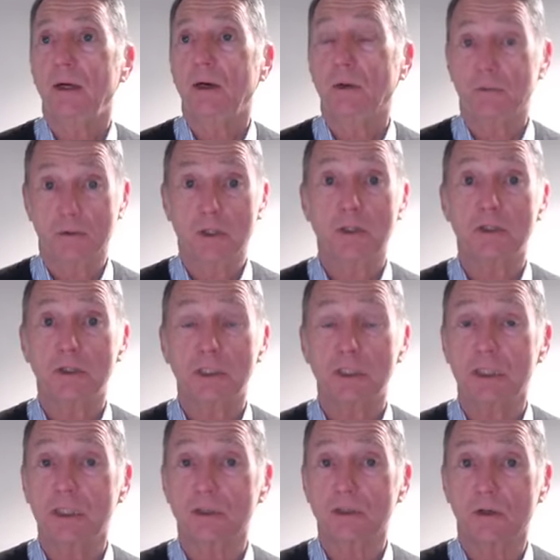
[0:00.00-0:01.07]
lung
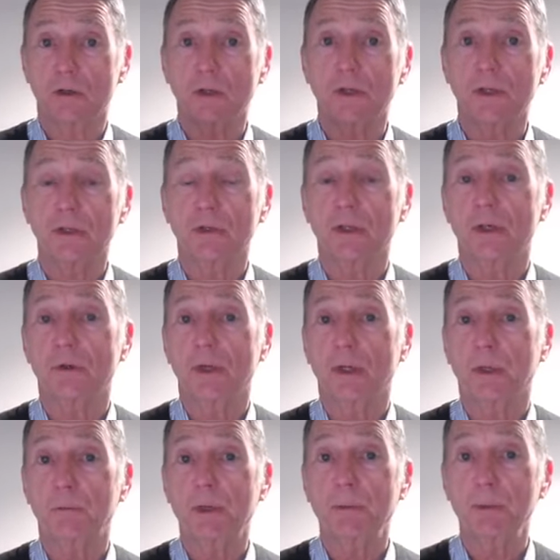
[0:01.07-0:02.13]
disease and all the other
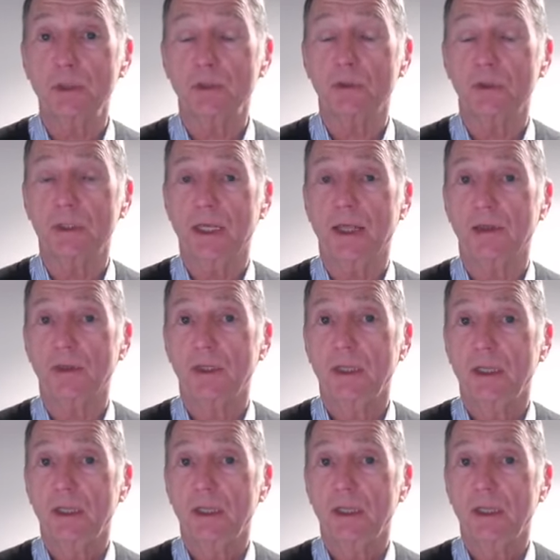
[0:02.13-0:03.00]
premature death,